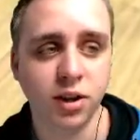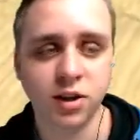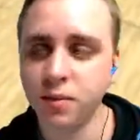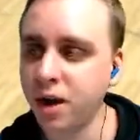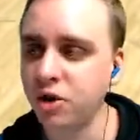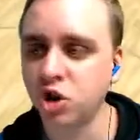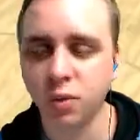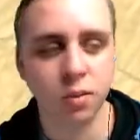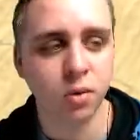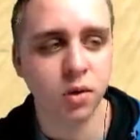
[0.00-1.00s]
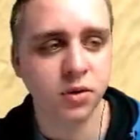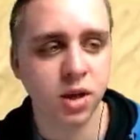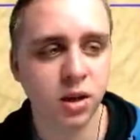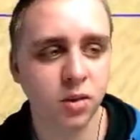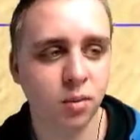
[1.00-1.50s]
Is it my dribble moves
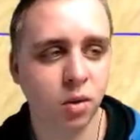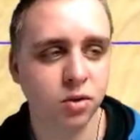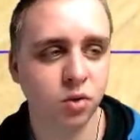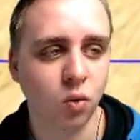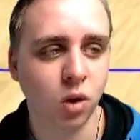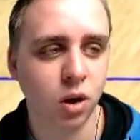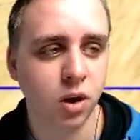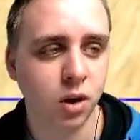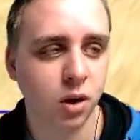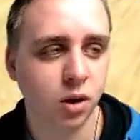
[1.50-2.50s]
that need the most work?